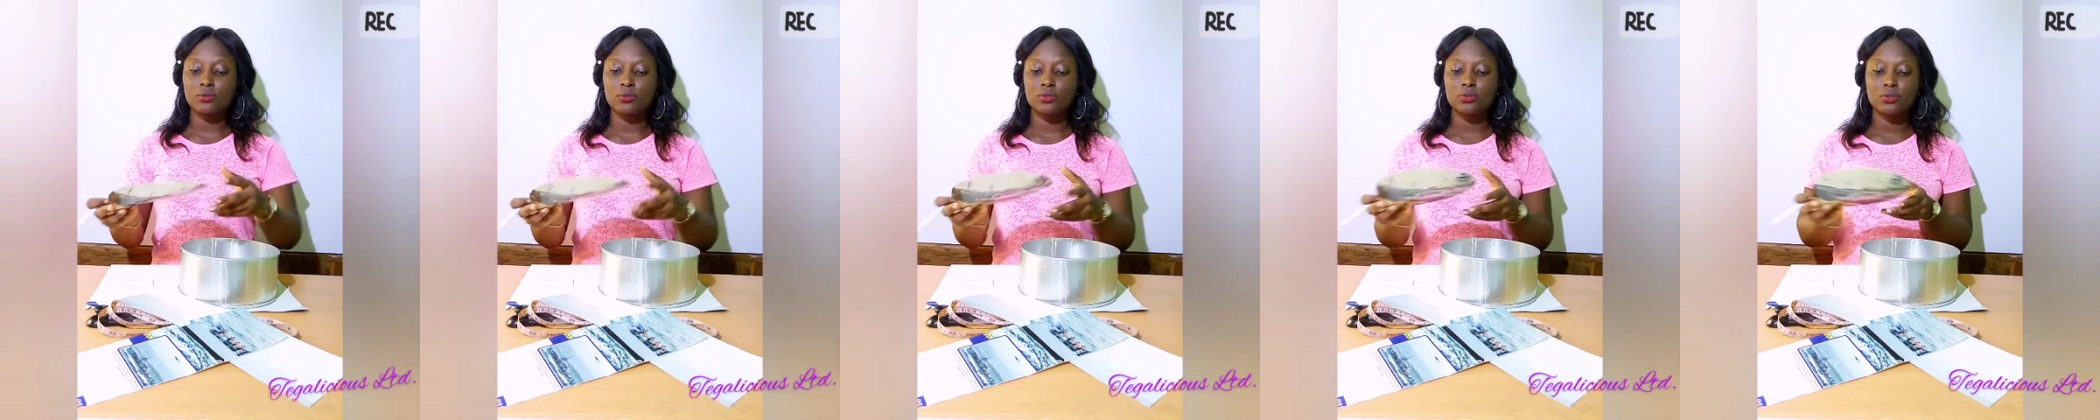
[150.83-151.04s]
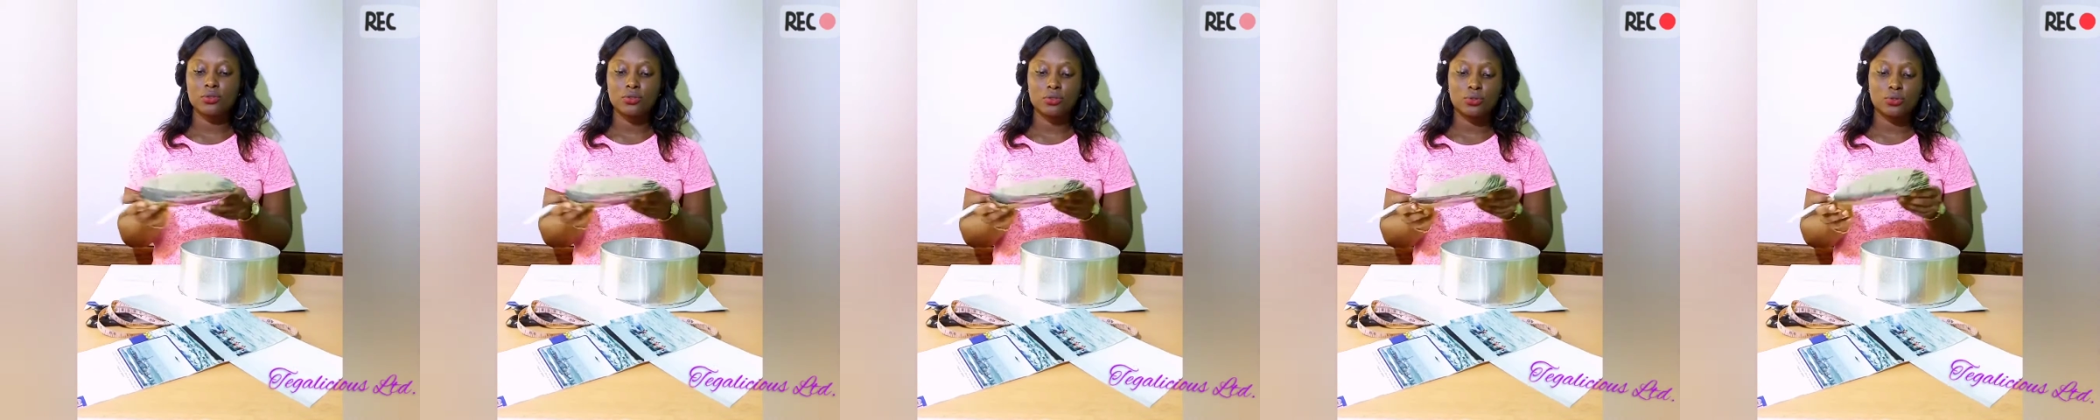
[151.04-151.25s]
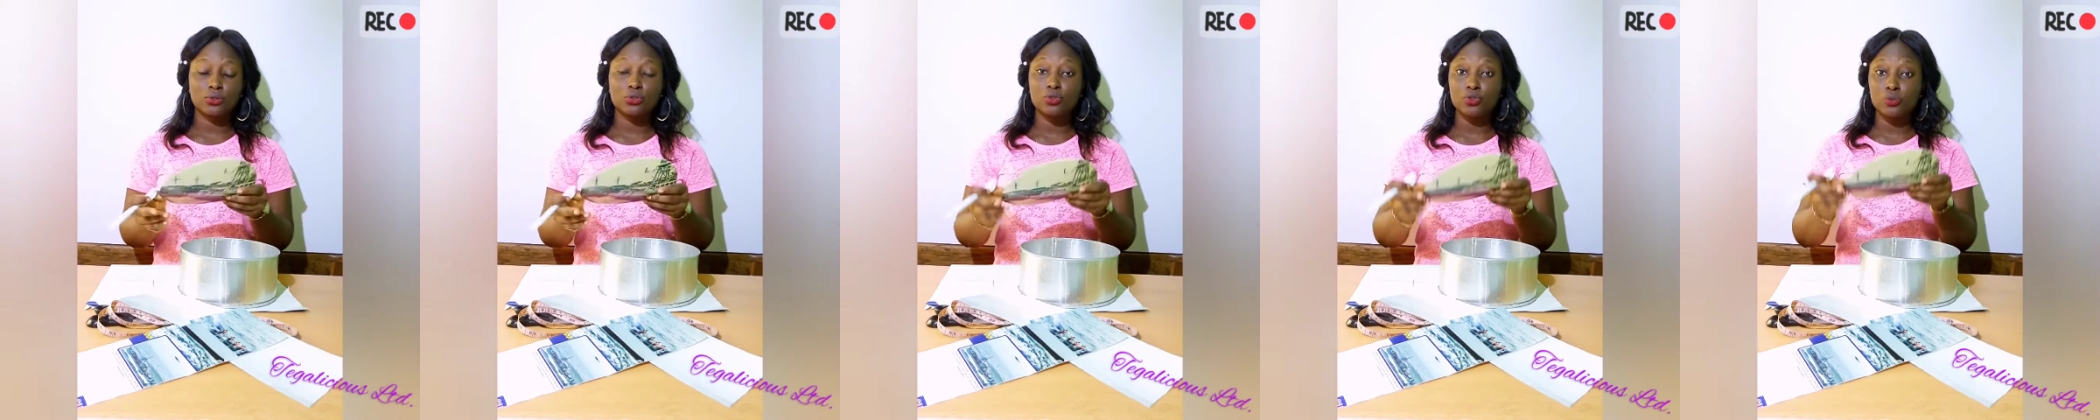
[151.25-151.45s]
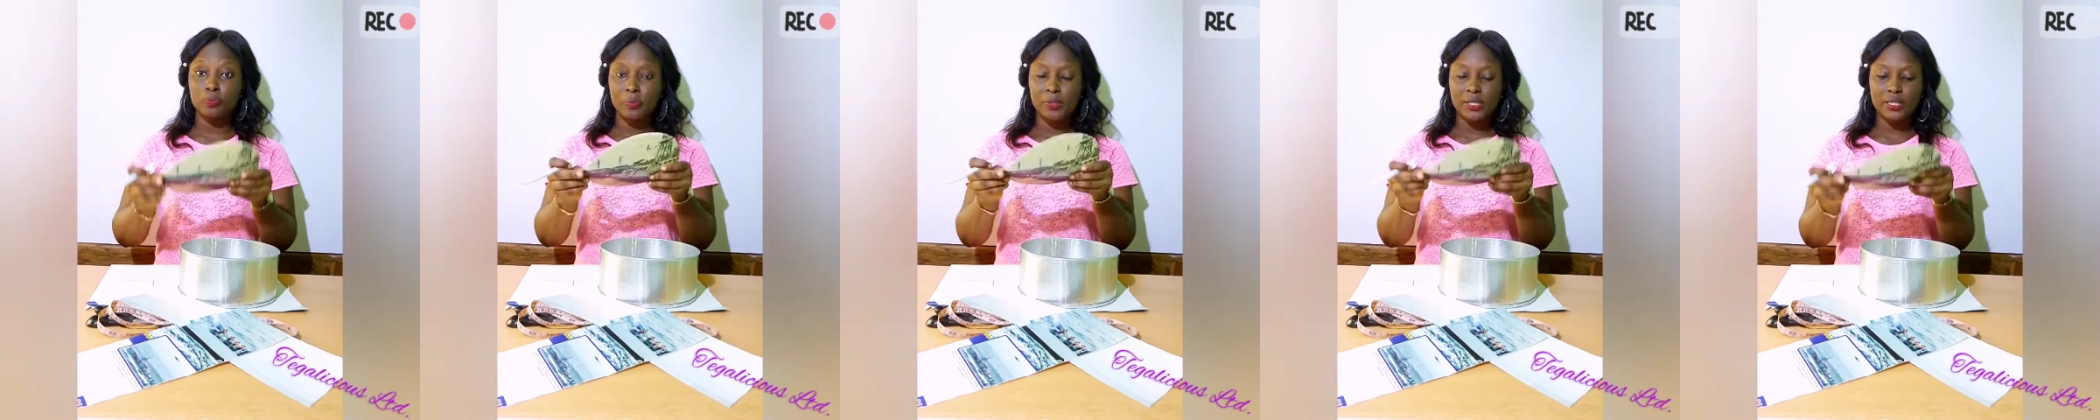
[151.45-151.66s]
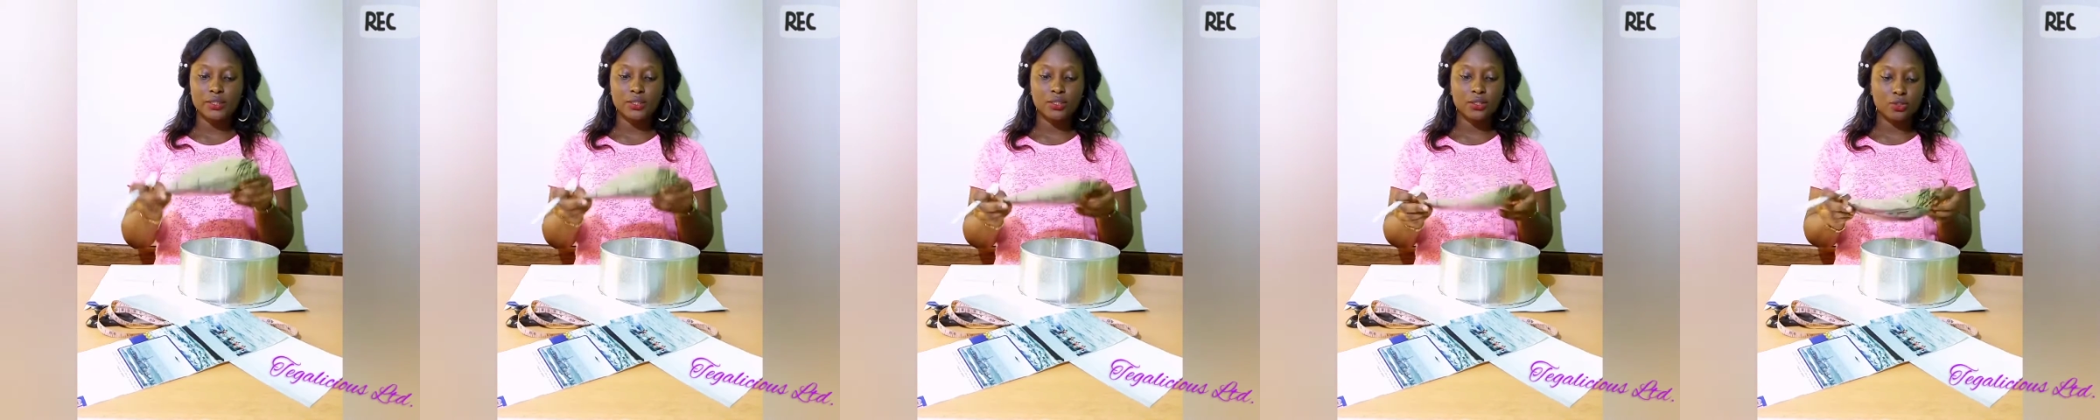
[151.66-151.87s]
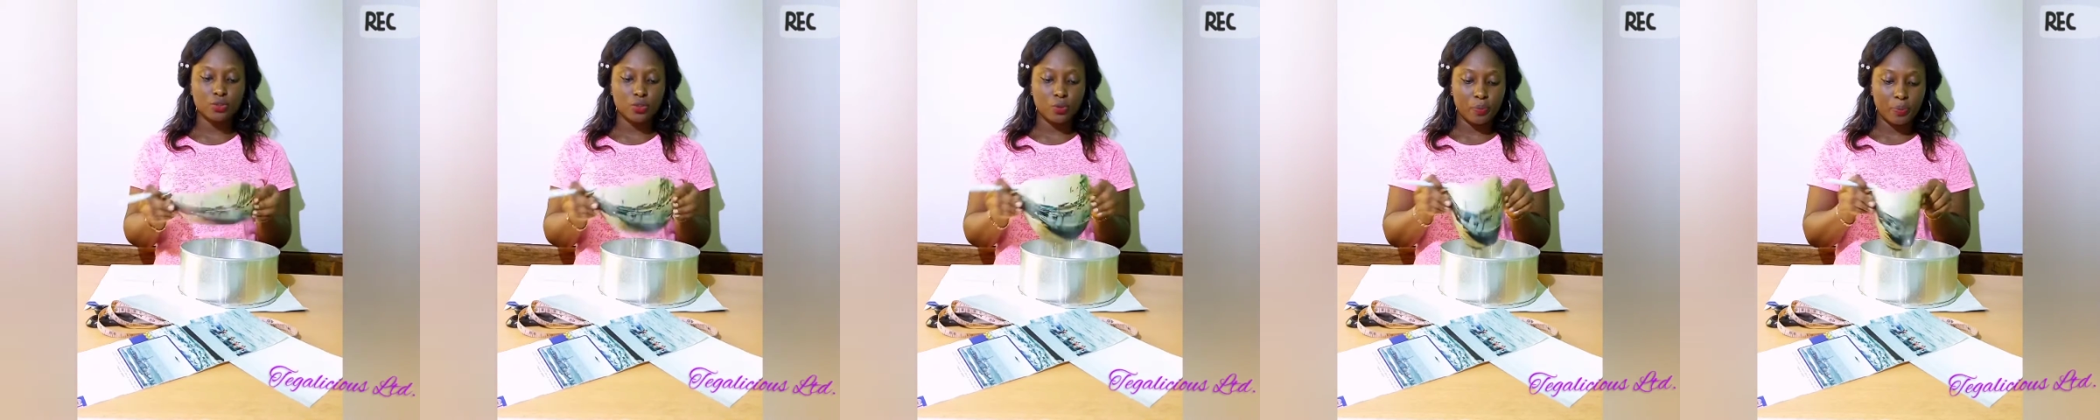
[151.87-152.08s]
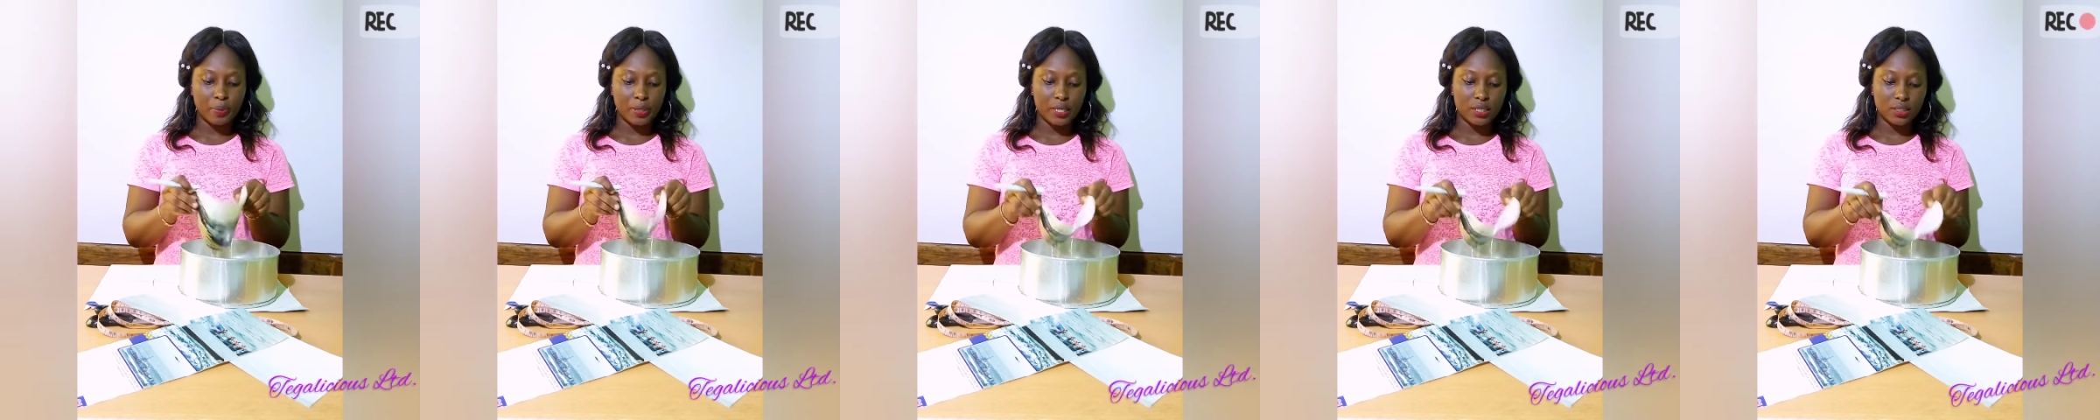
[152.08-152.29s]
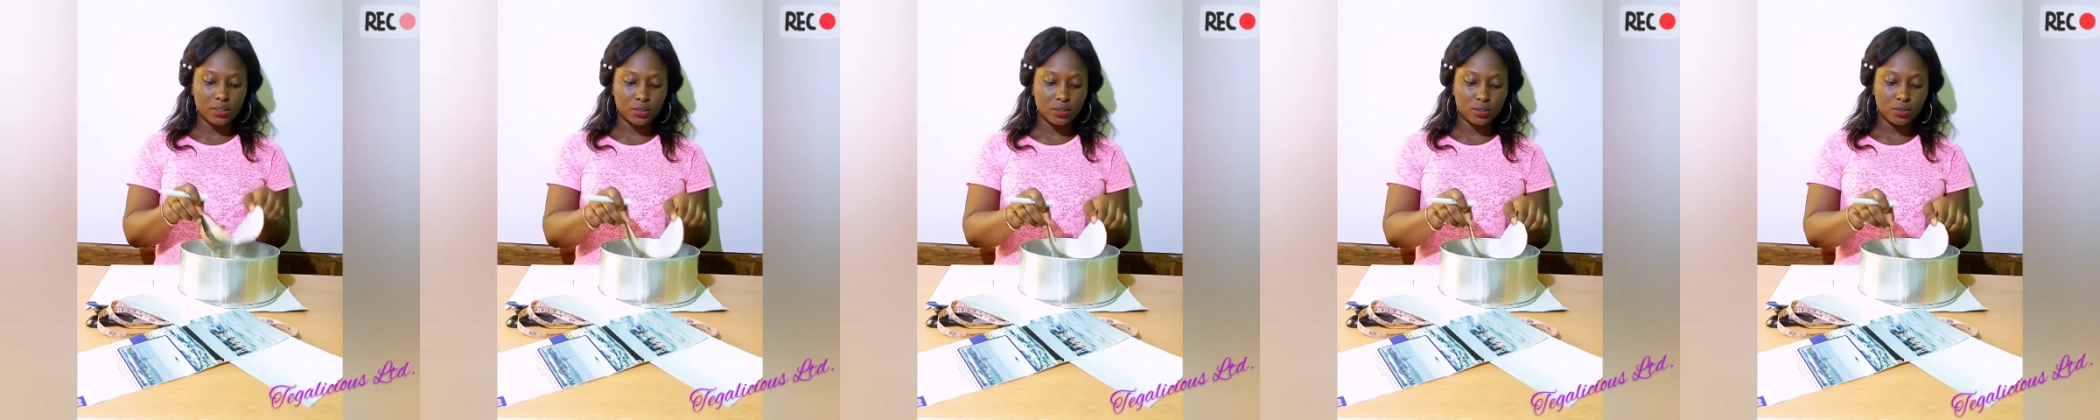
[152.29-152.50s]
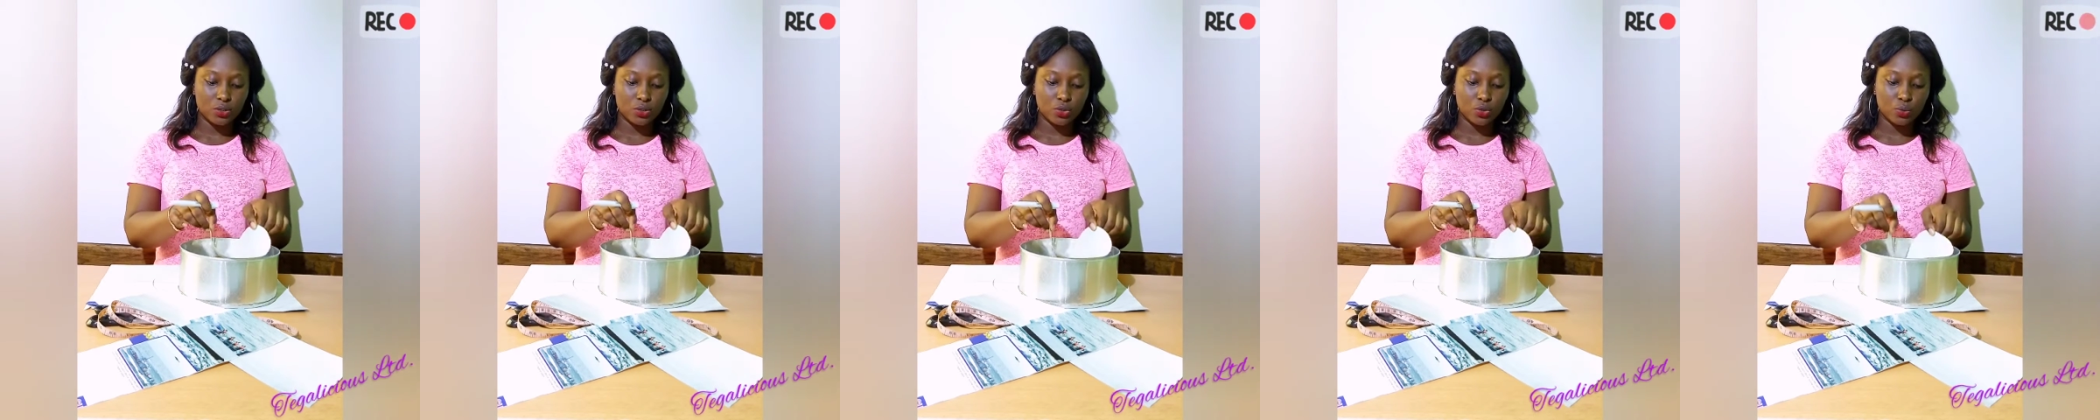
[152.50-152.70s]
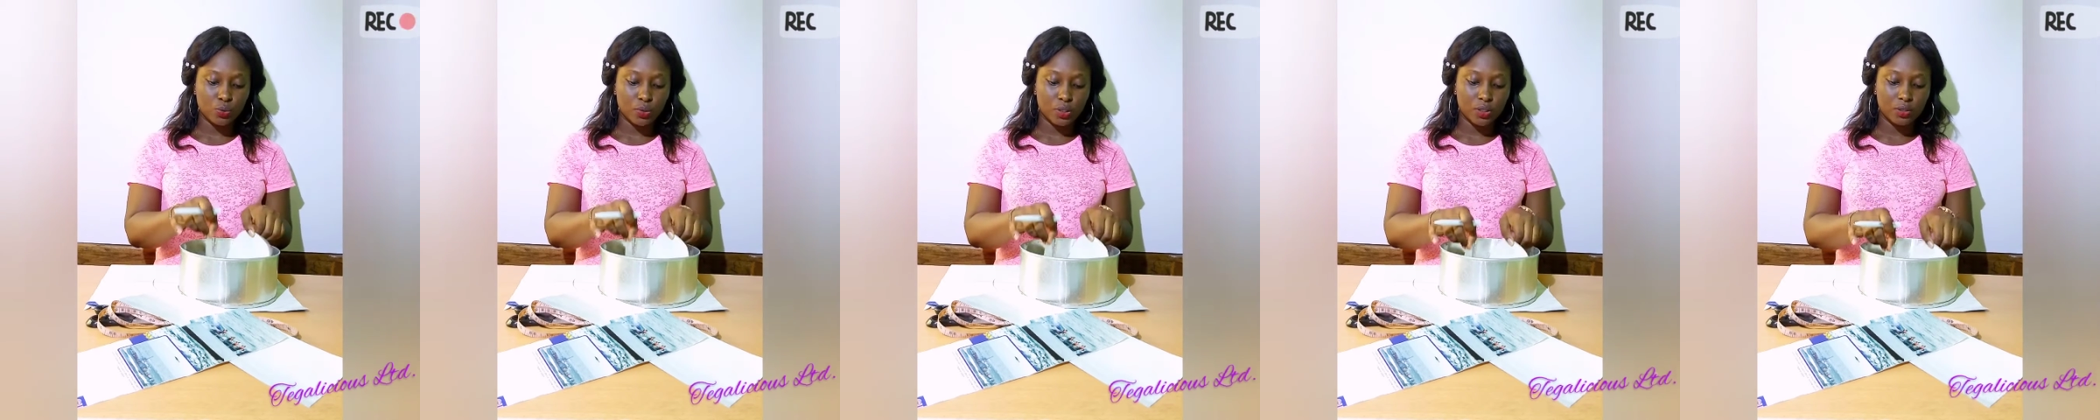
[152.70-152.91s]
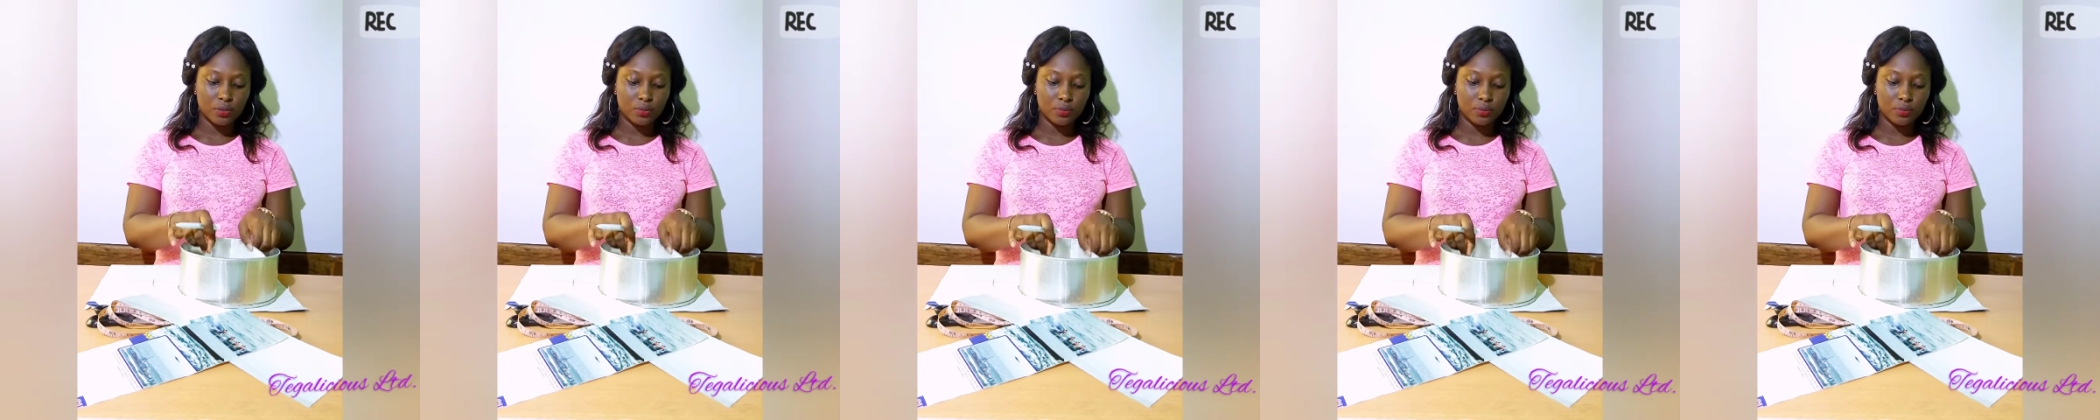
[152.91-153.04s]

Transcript: so you place in your pan this way,